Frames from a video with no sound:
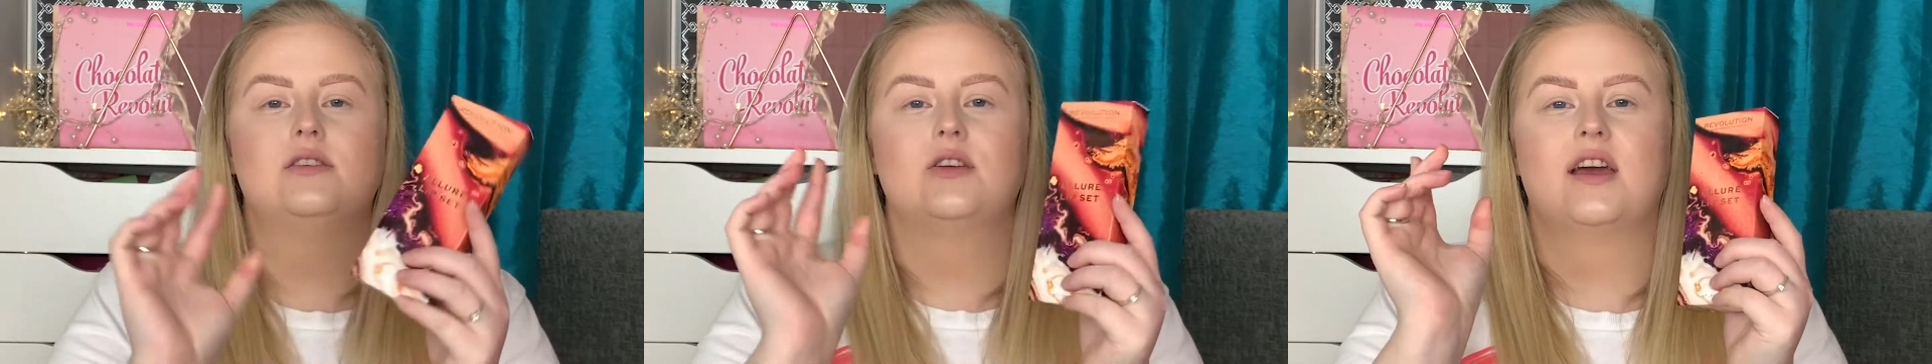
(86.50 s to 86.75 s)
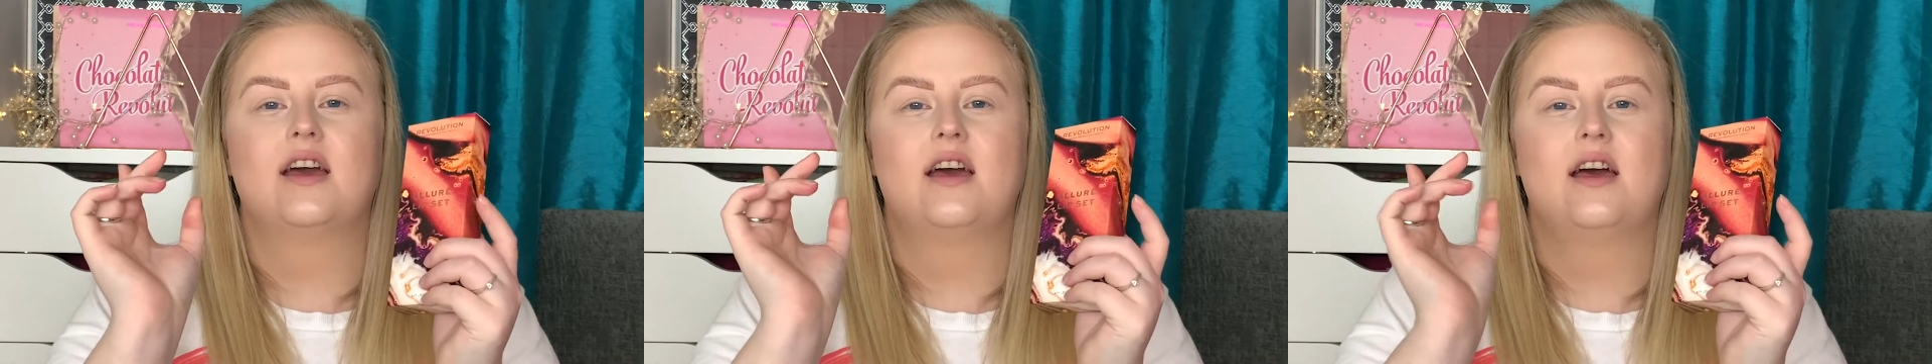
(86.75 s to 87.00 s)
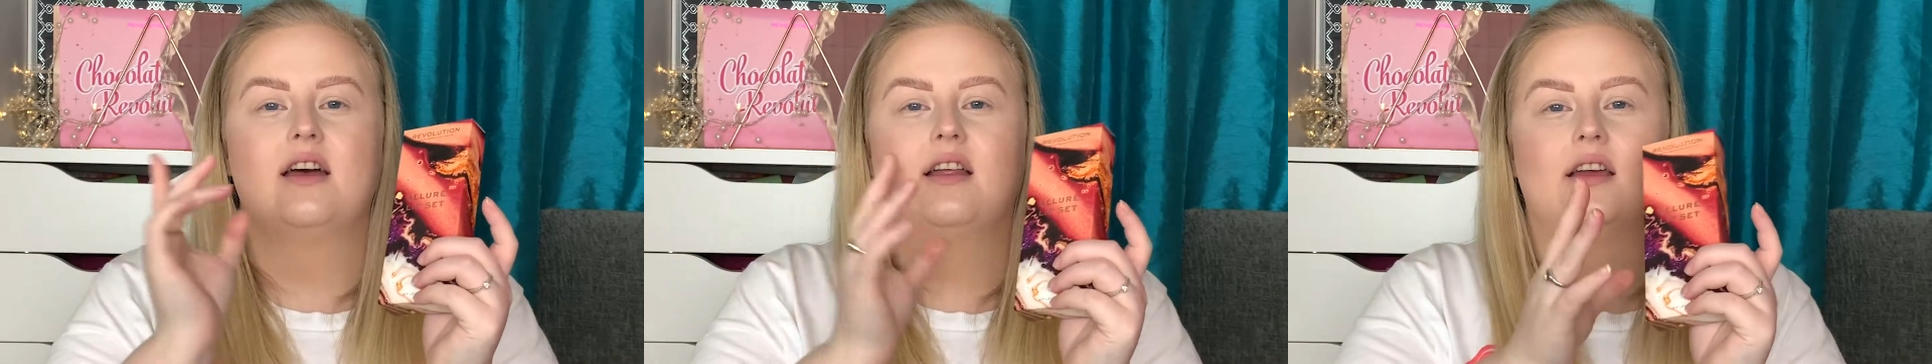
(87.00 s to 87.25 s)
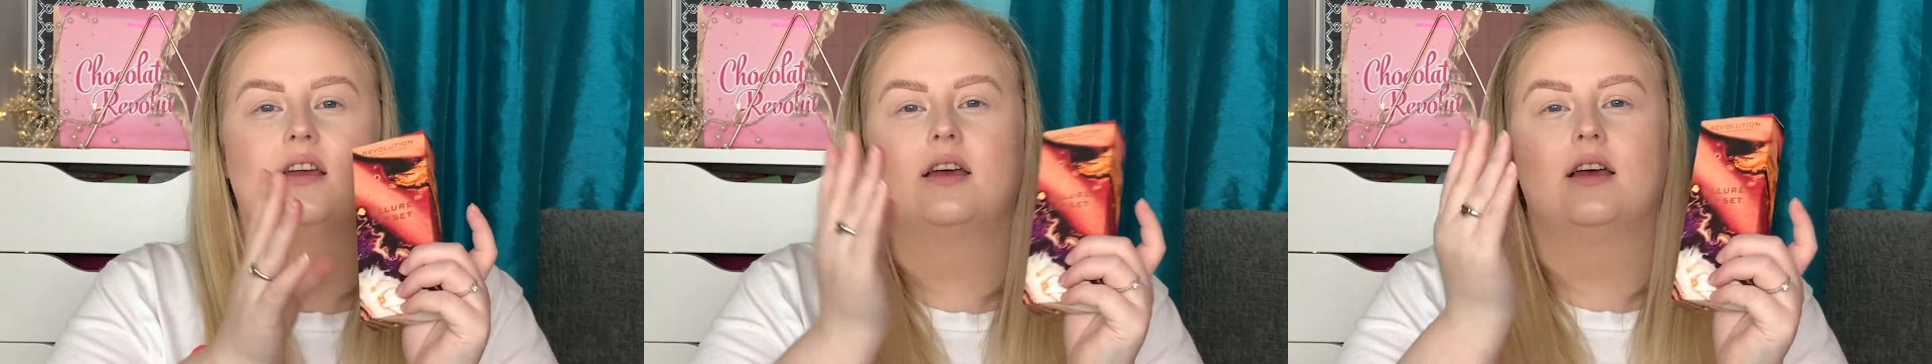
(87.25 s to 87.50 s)
you get
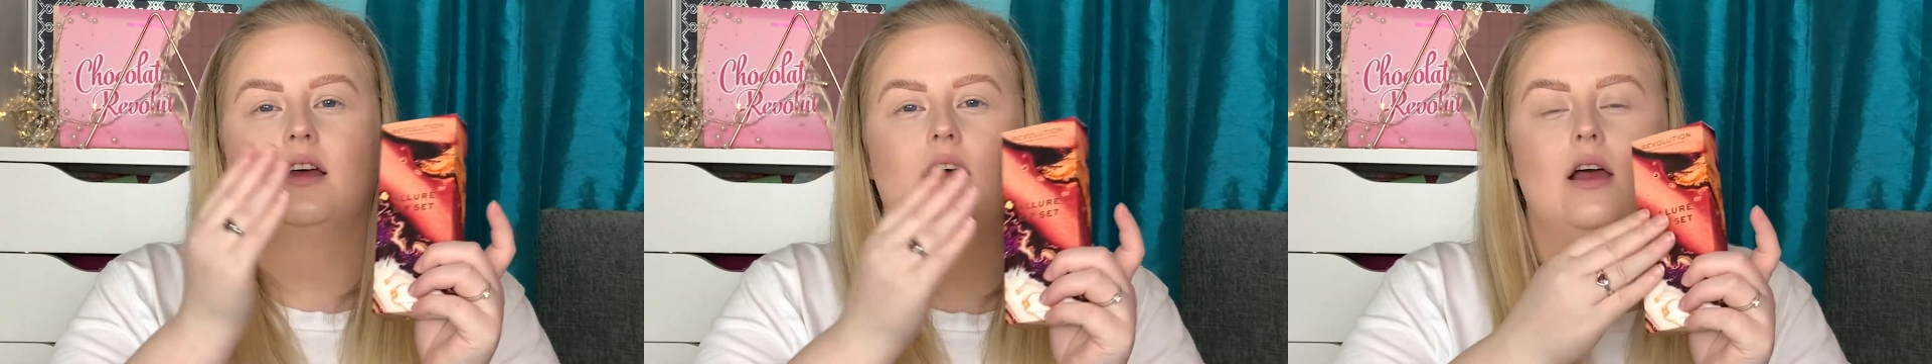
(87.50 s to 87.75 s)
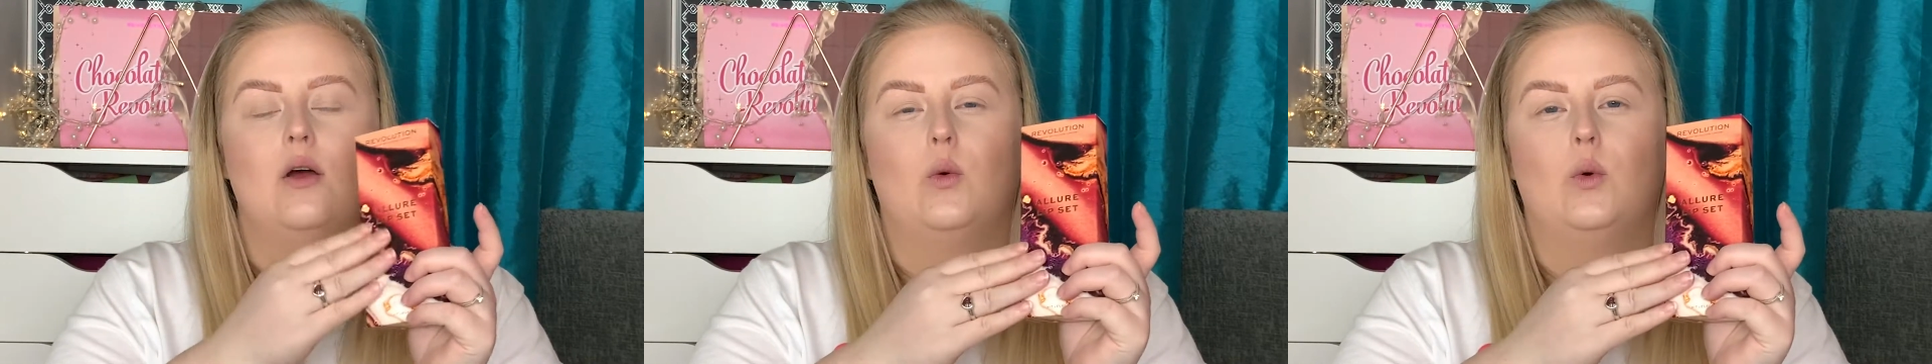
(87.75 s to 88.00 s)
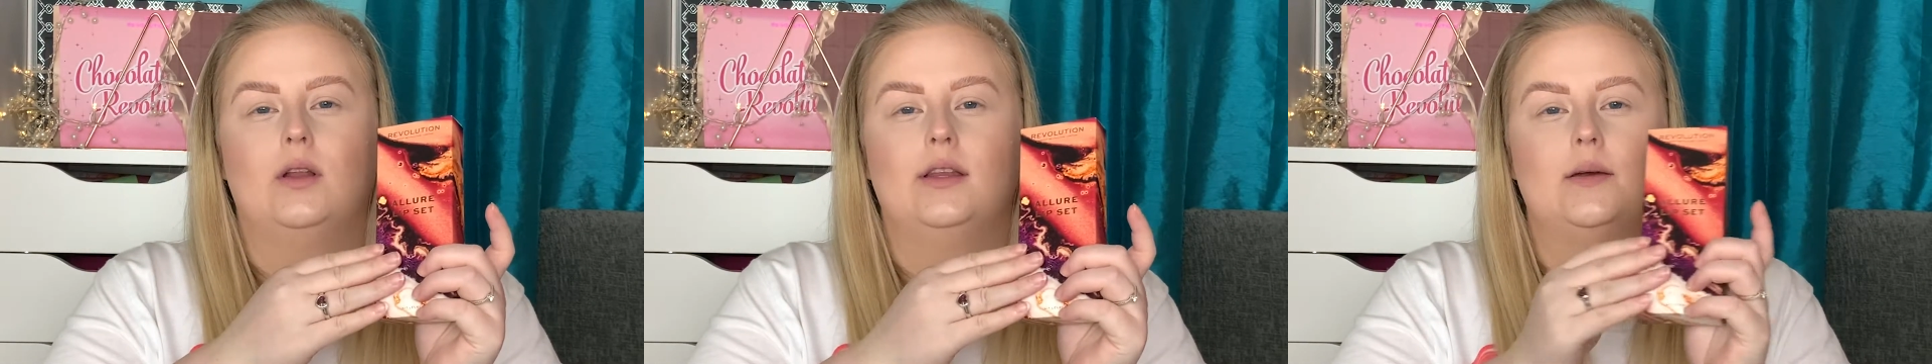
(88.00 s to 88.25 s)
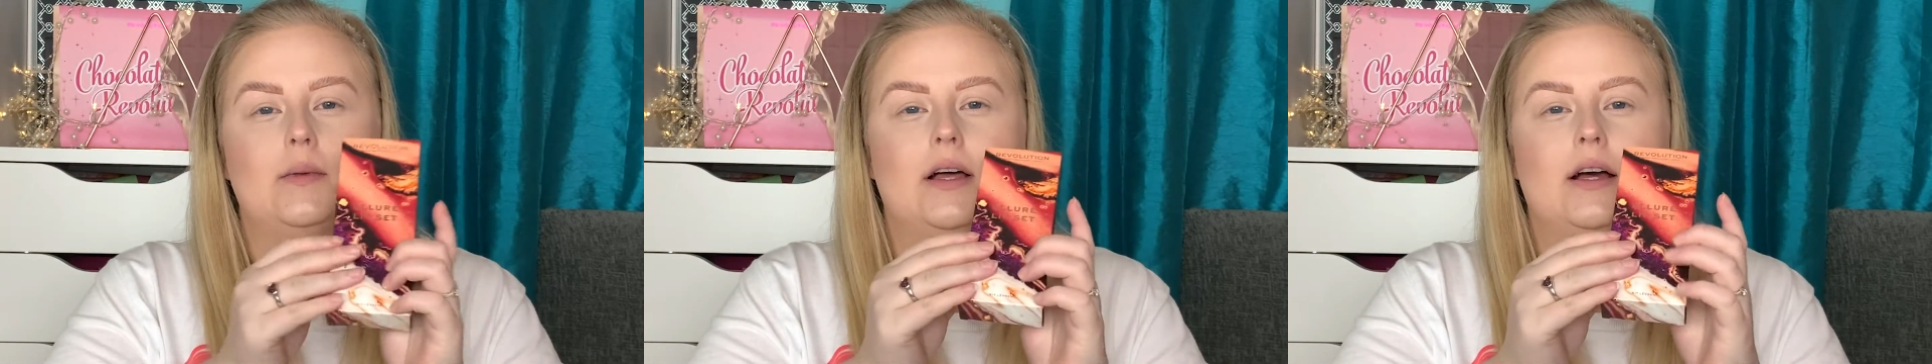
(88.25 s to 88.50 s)
like one
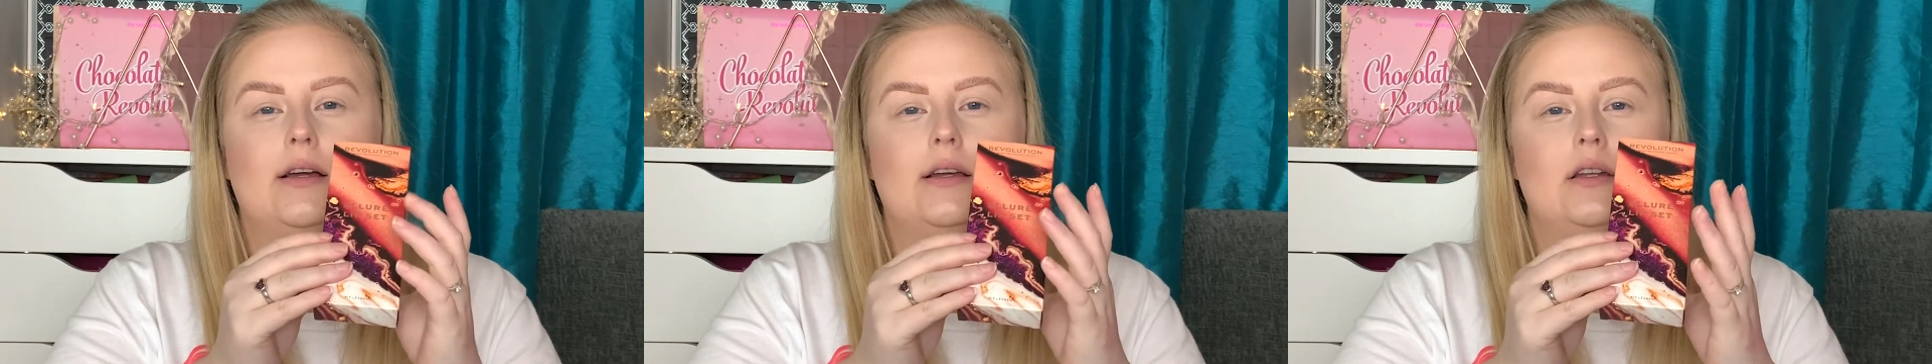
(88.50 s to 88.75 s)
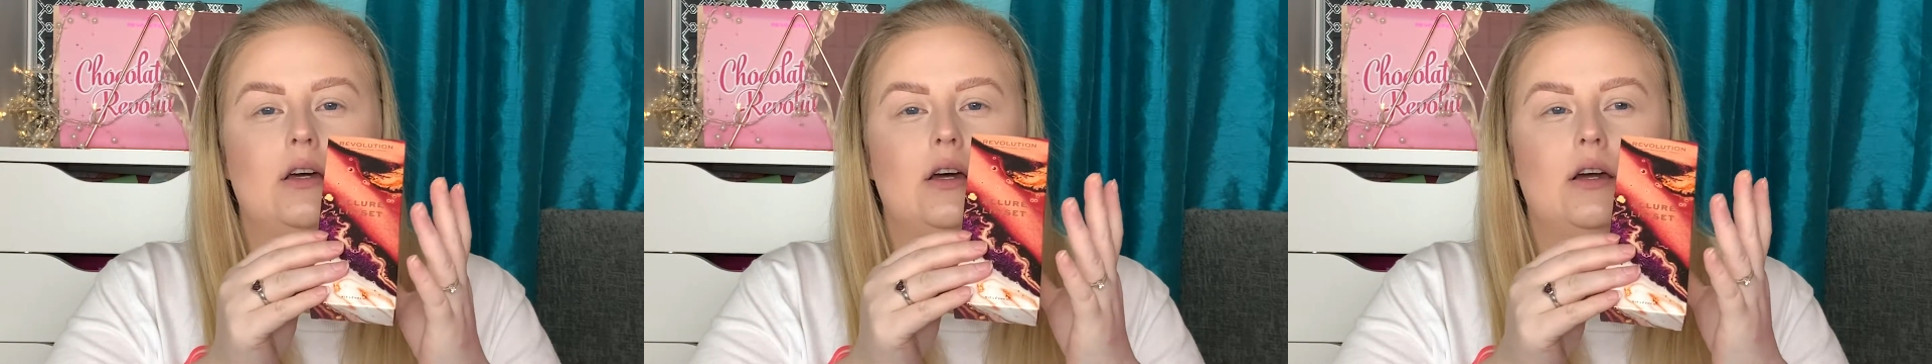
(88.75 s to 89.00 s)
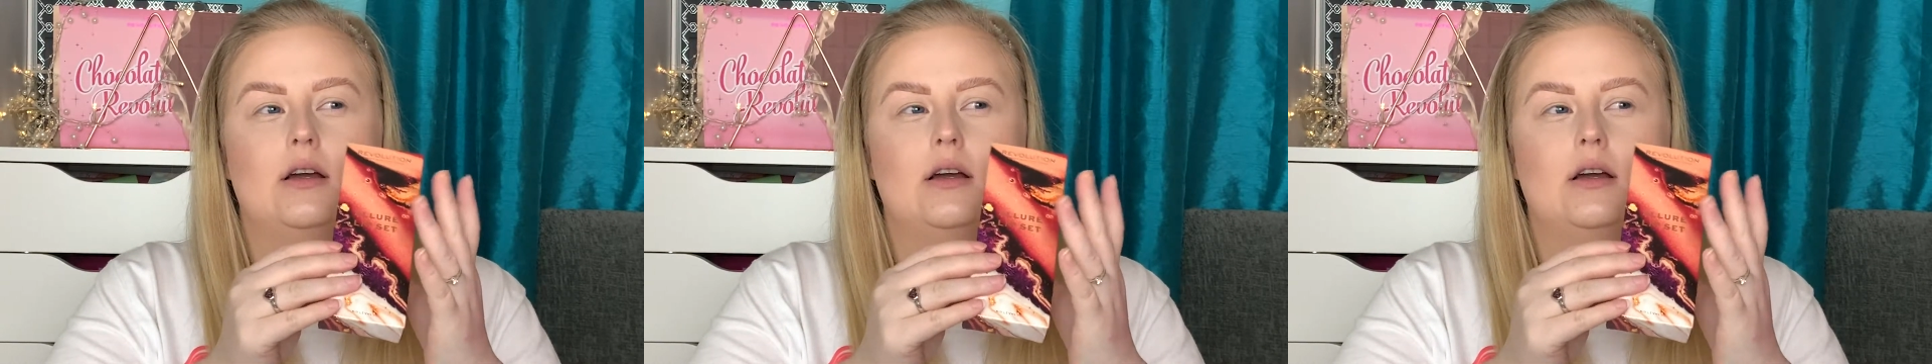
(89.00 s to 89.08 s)
lip liner